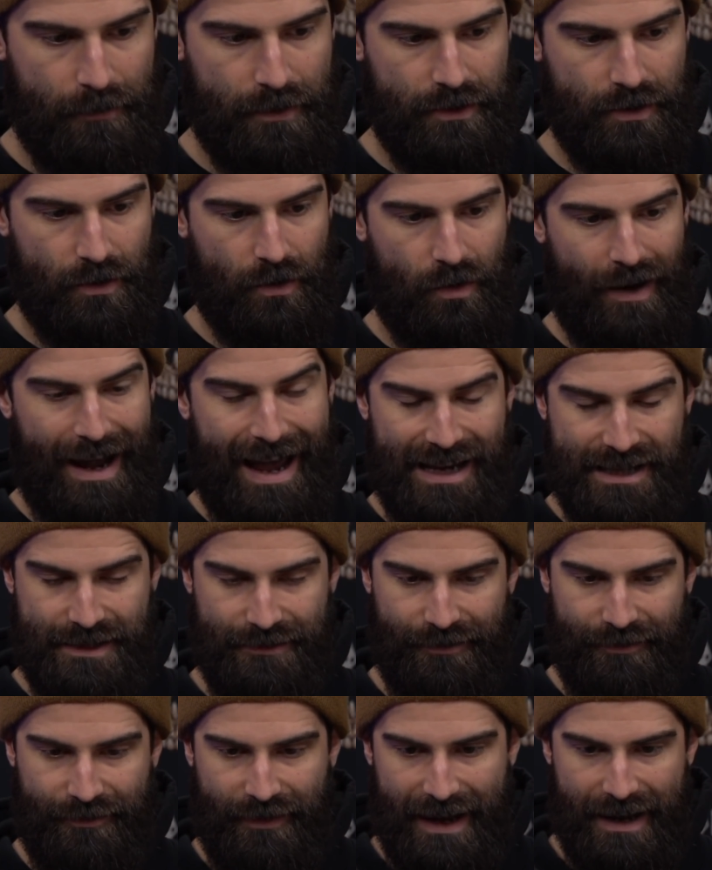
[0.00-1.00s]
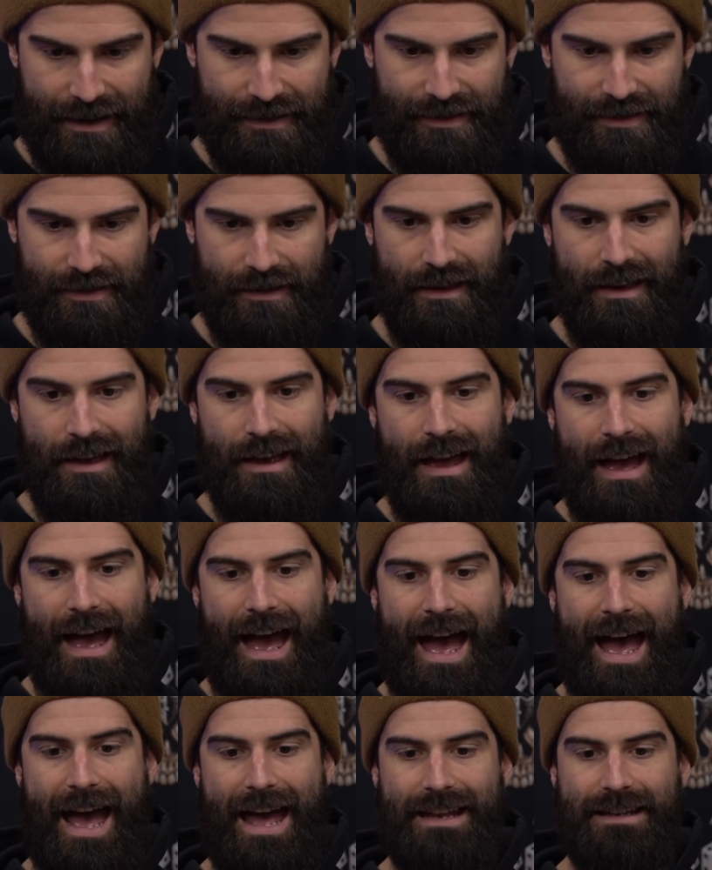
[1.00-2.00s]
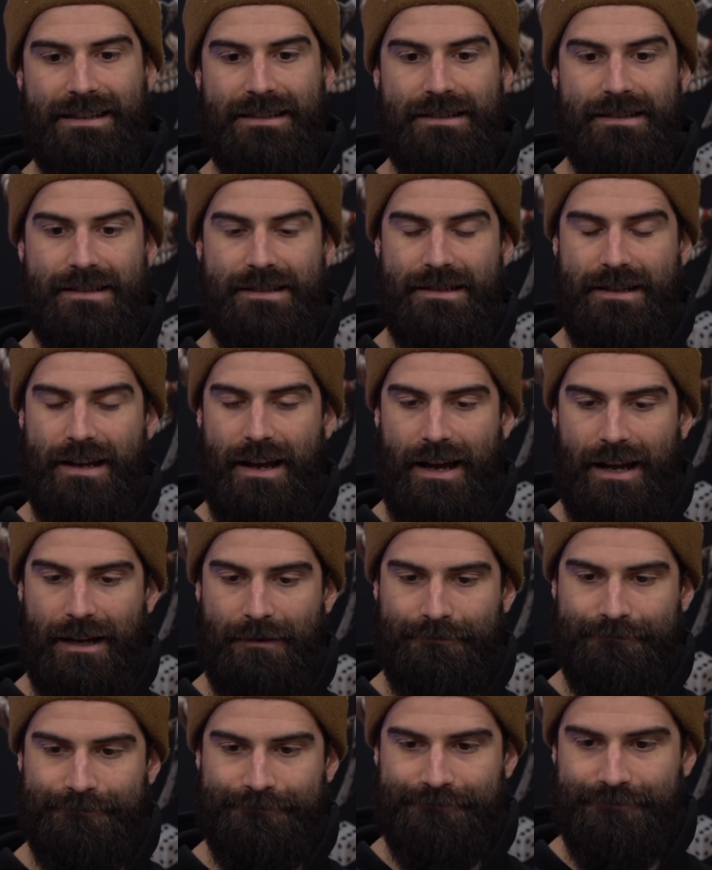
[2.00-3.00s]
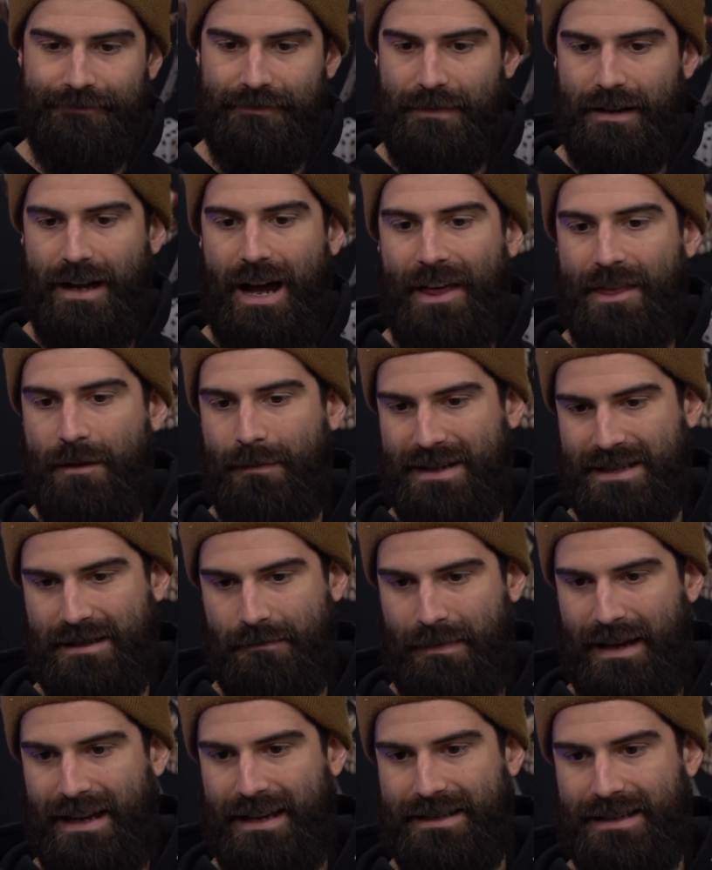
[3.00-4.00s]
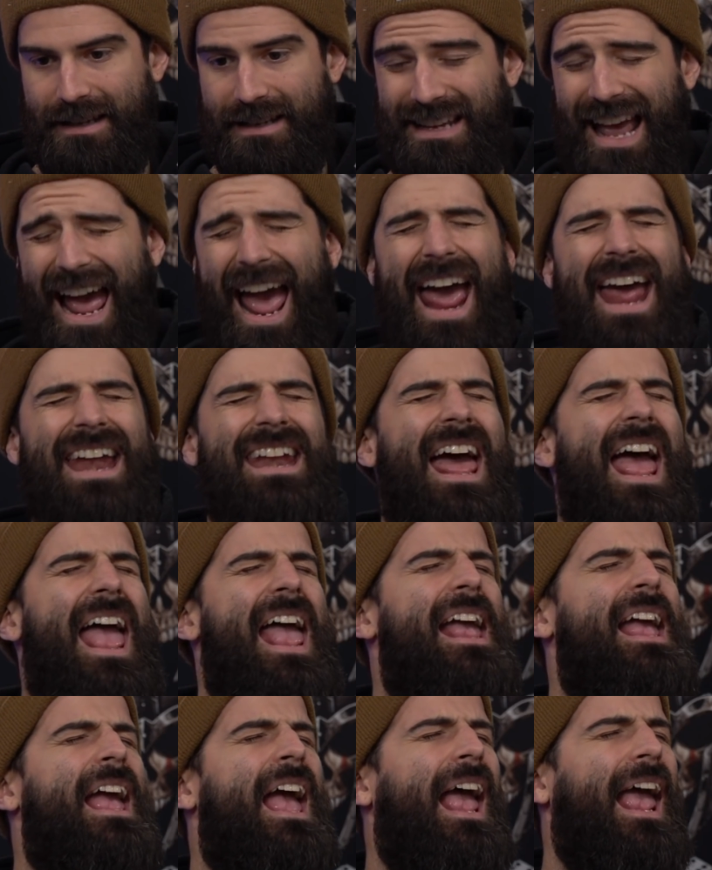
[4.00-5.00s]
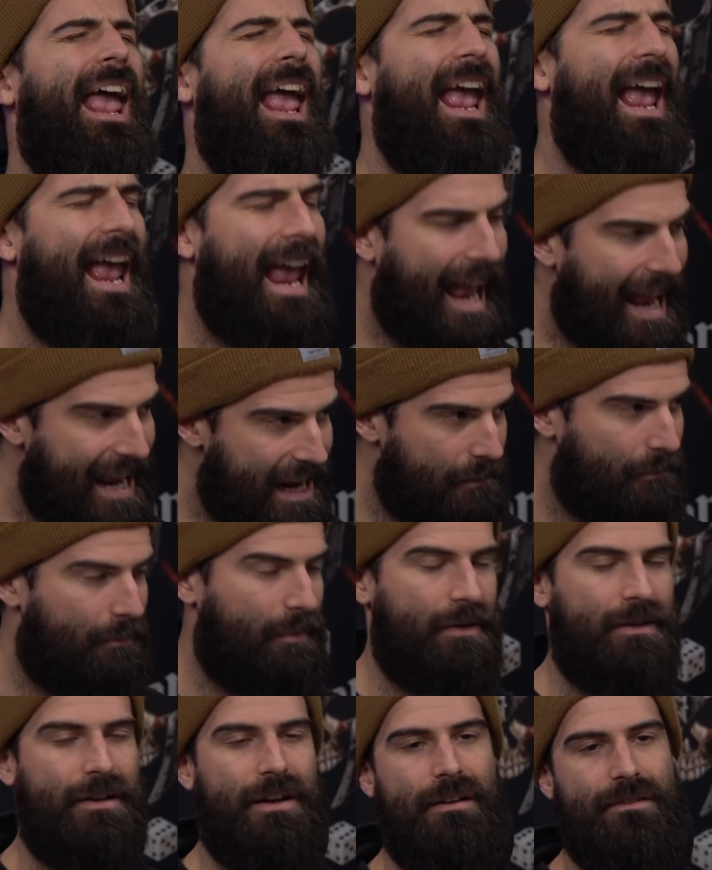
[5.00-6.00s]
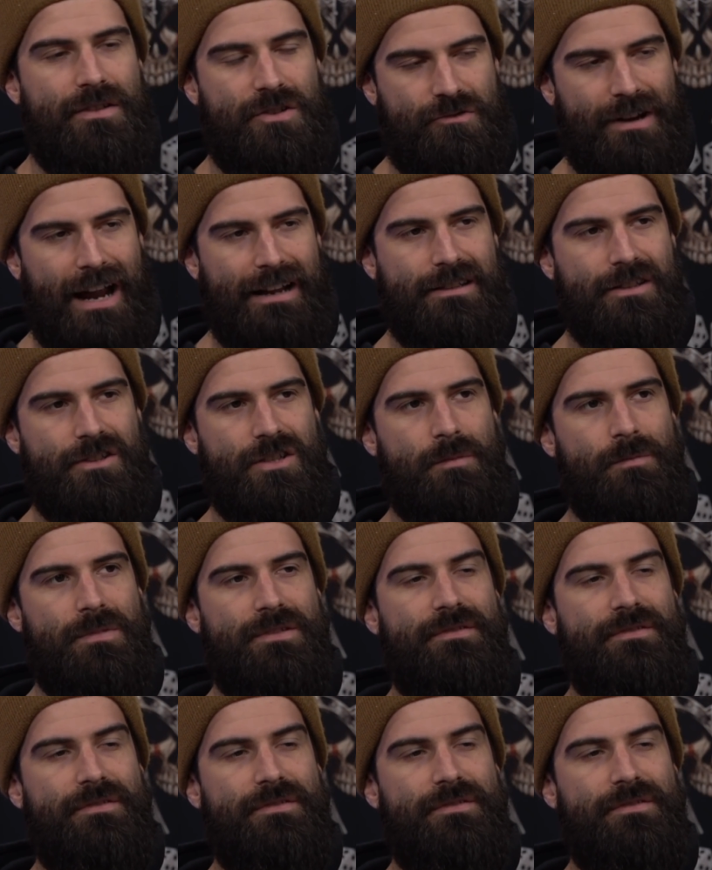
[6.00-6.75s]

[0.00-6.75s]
your acts of faith, and other bits and pieces, and a heap of stratagems.